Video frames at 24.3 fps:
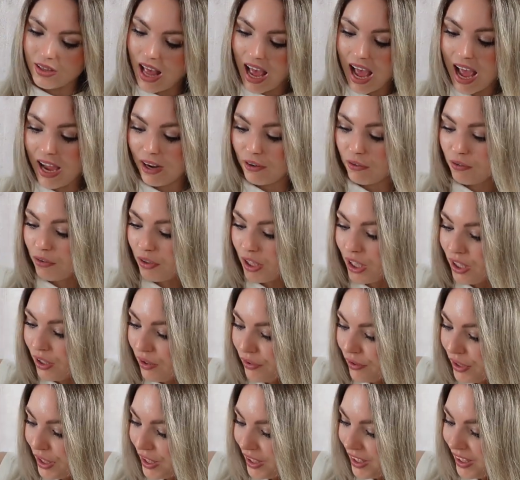I
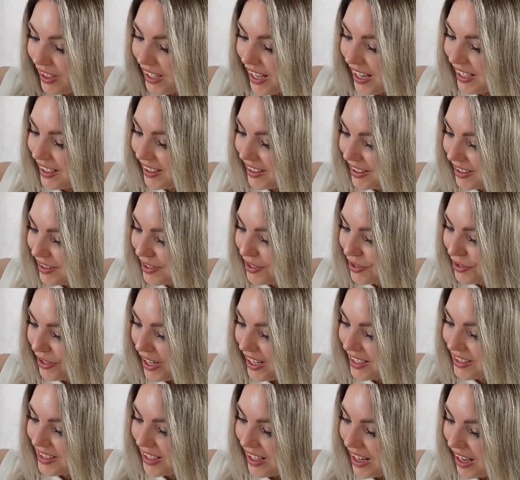really like this
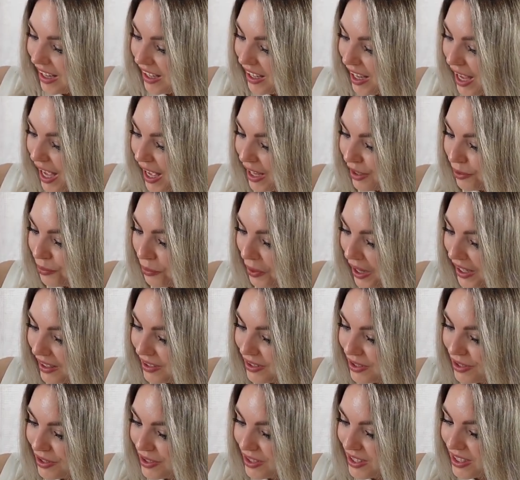dress, and I can't wait
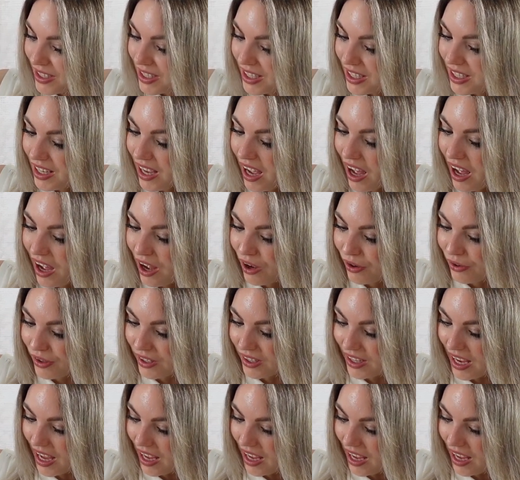to see how it